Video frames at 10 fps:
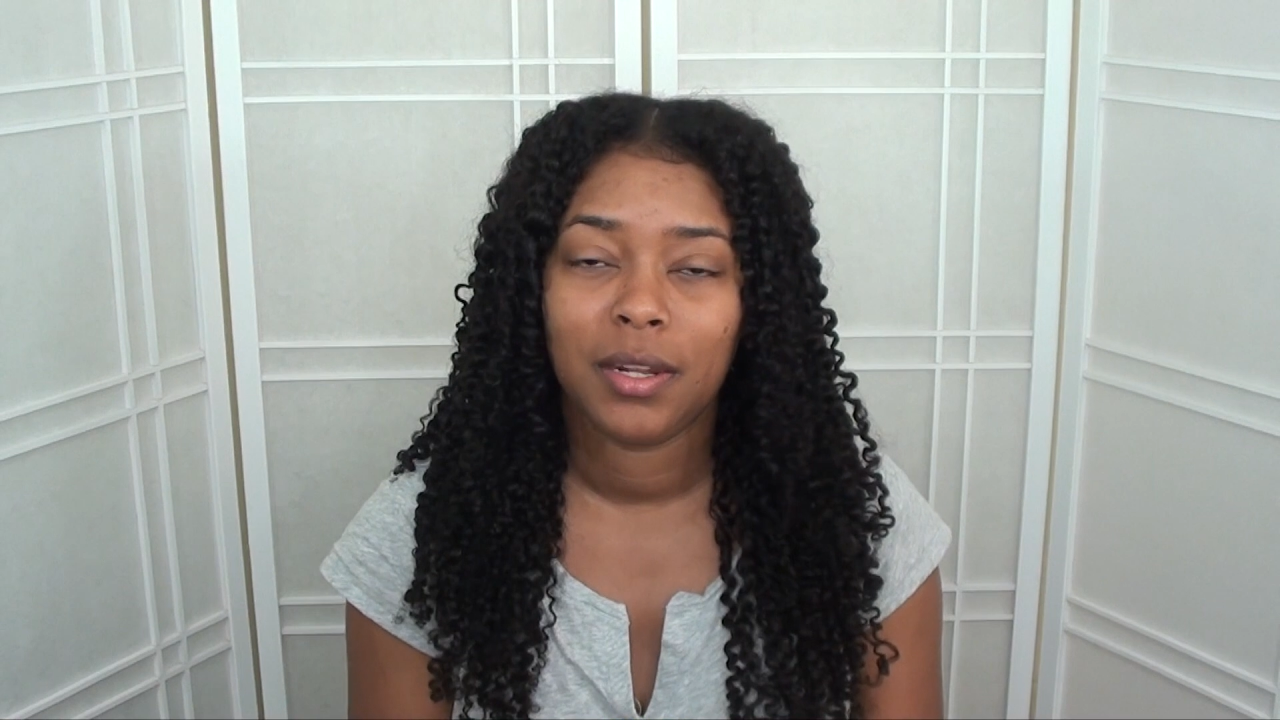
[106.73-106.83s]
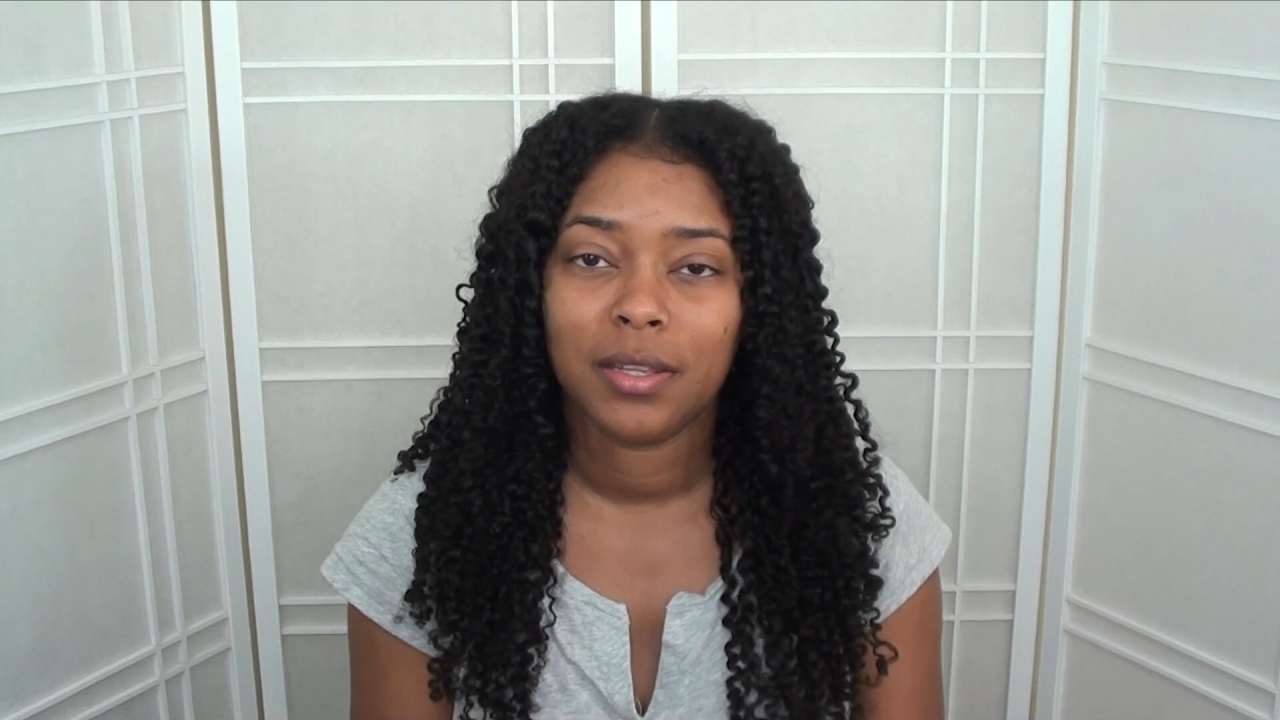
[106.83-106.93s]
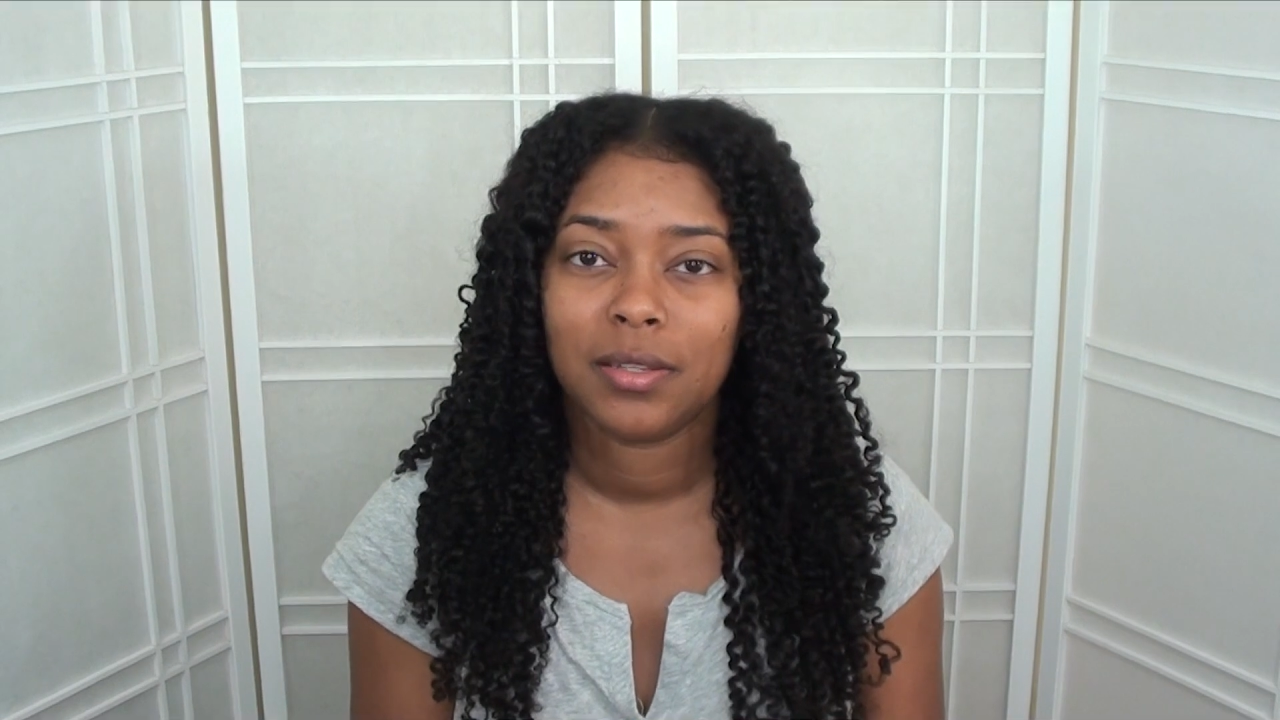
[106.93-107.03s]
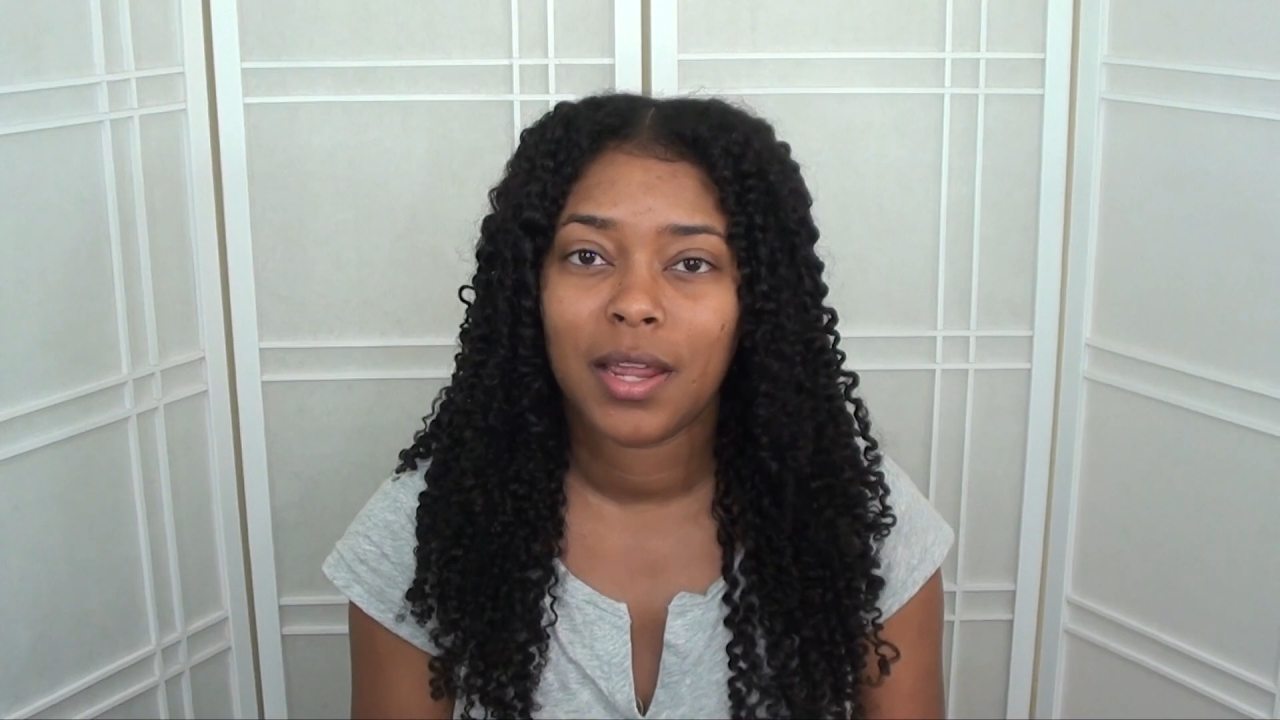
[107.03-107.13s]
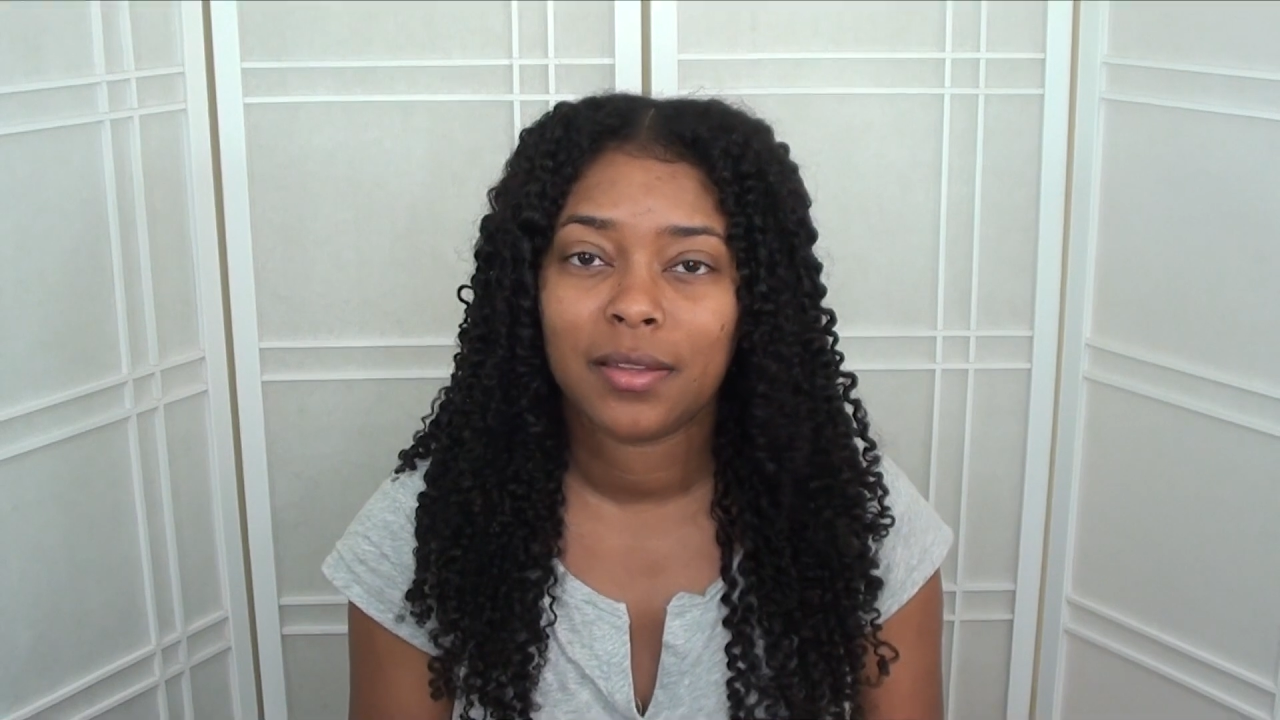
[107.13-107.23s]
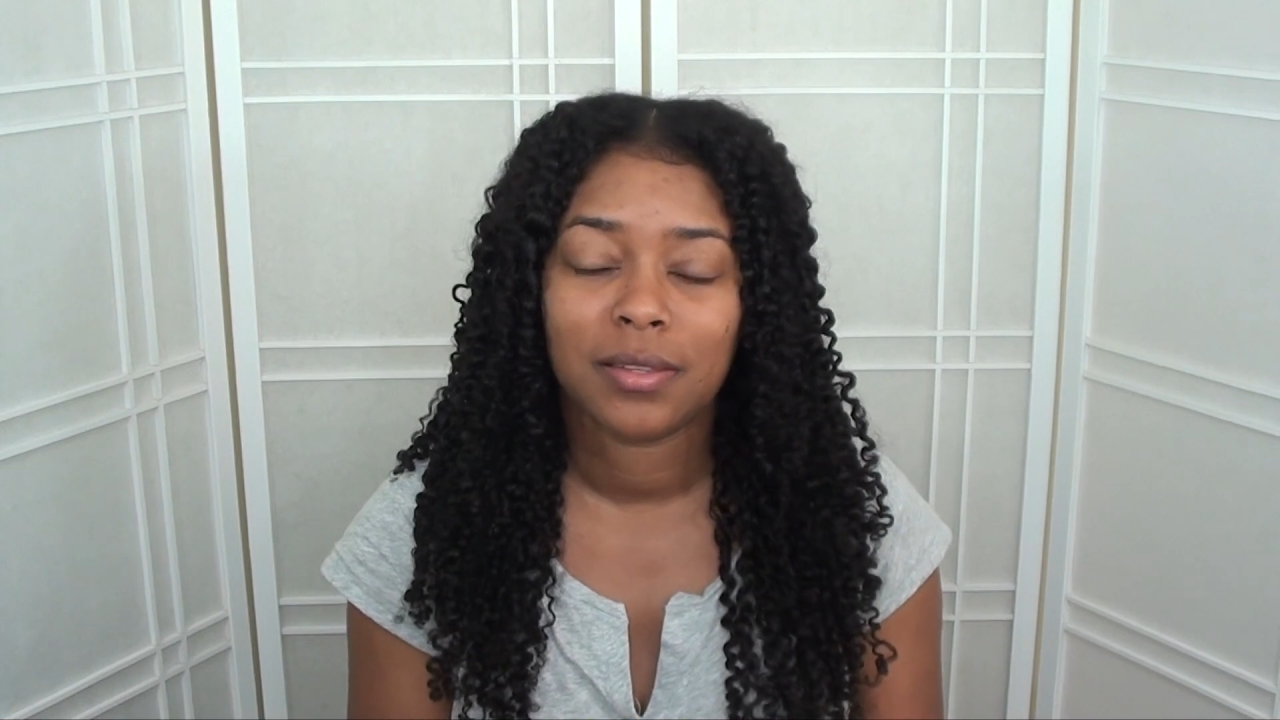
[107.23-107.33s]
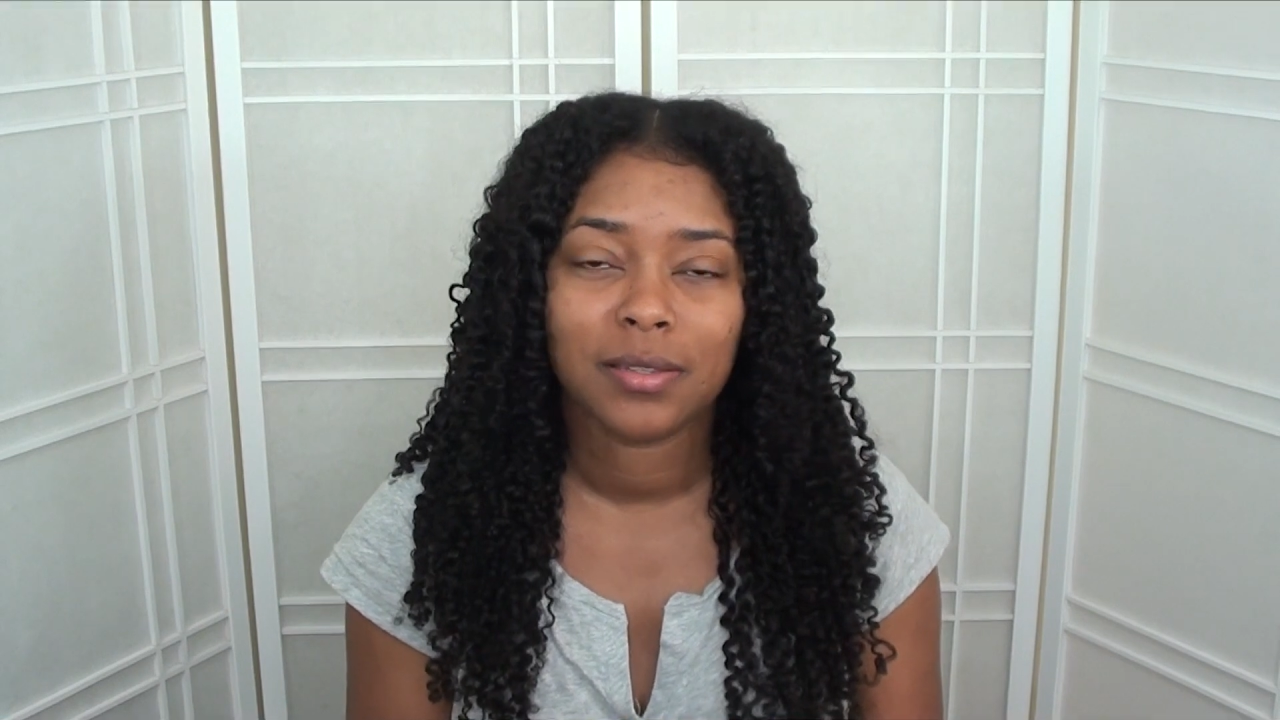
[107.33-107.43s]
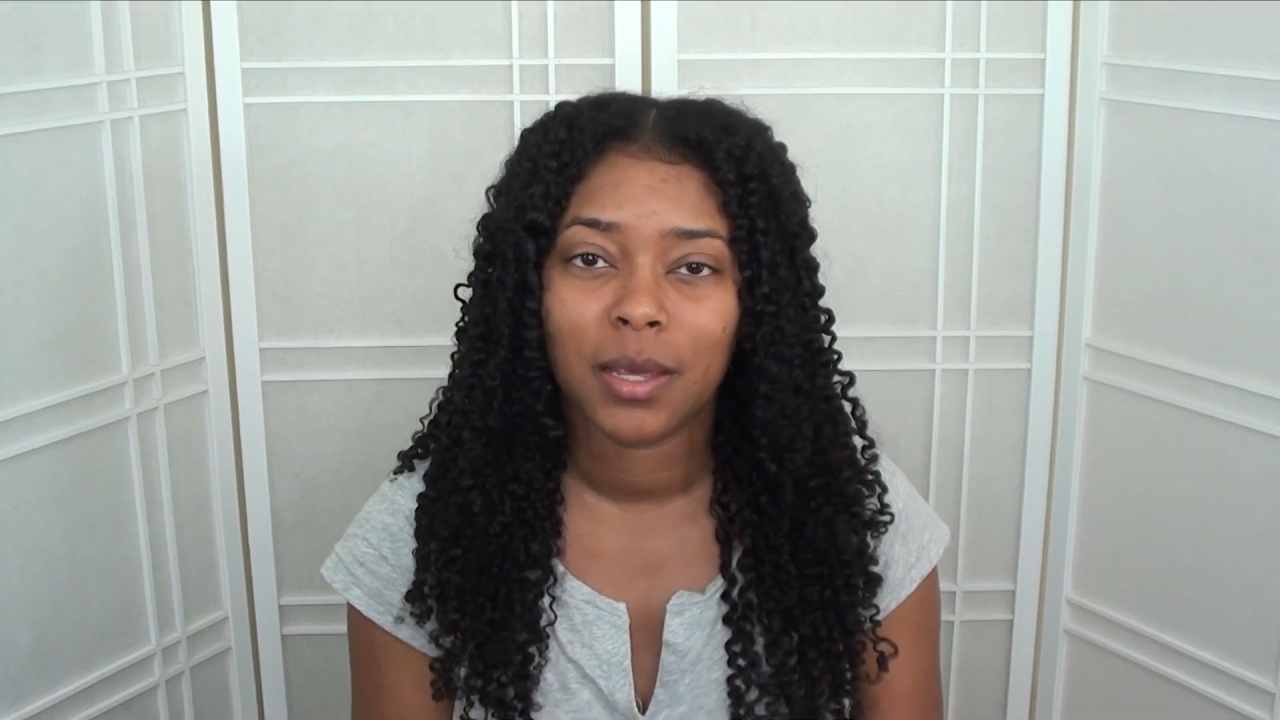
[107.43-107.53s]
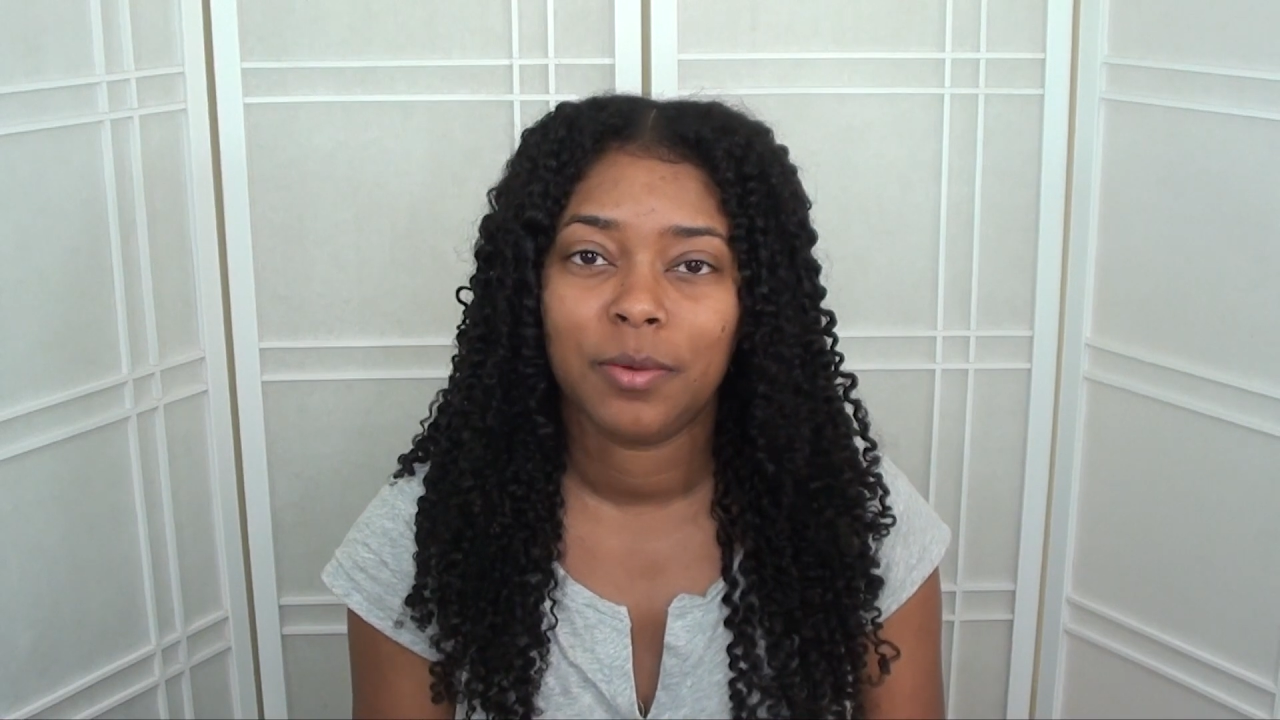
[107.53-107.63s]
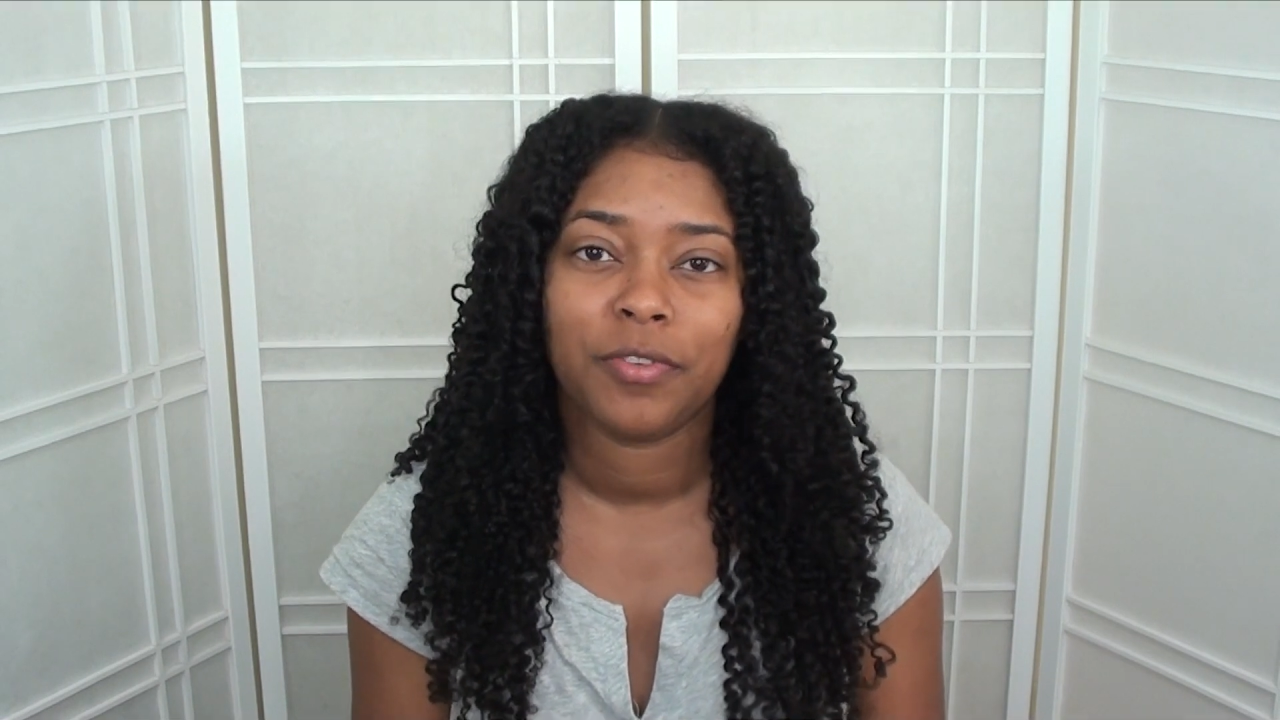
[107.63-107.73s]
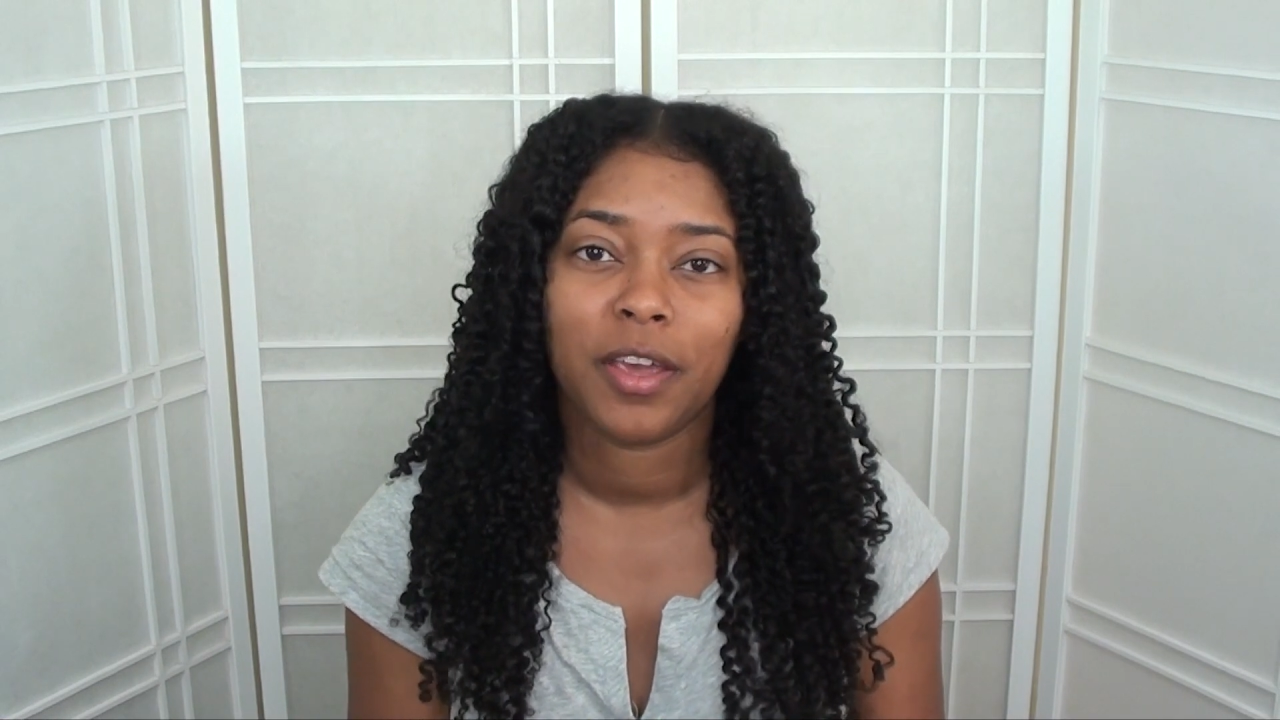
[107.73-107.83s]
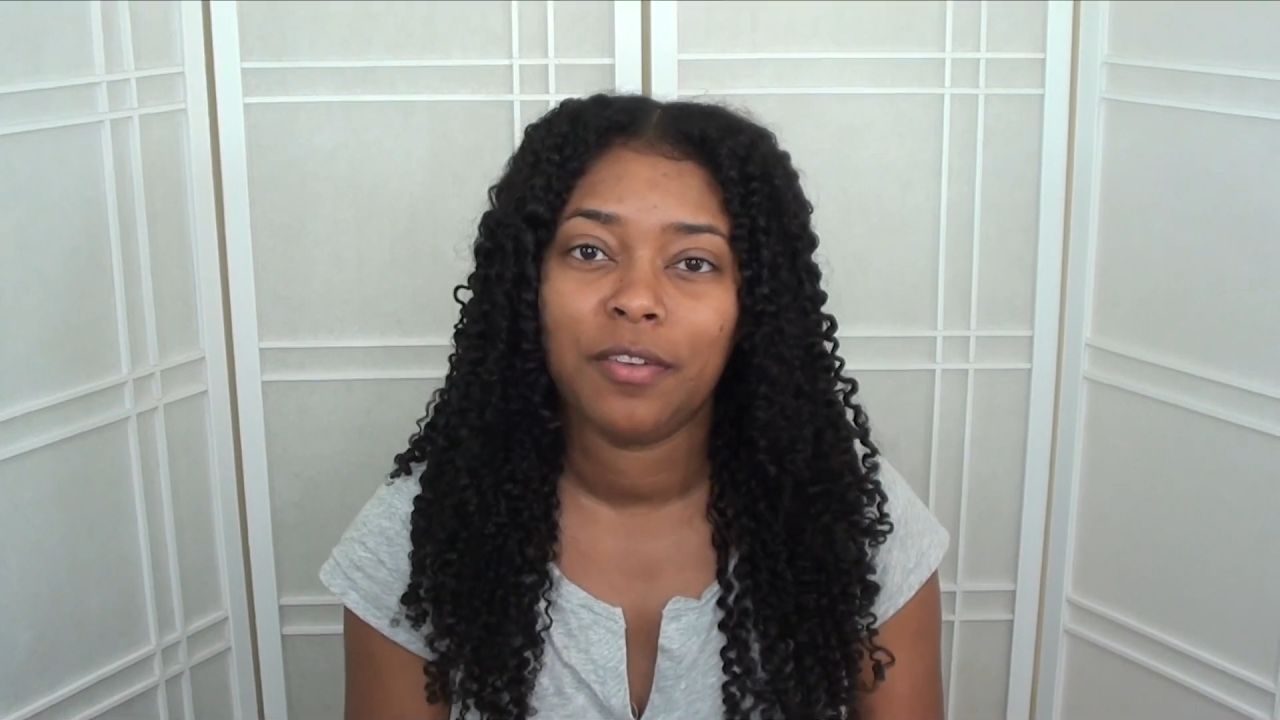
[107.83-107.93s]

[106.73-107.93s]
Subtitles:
and it's not the same for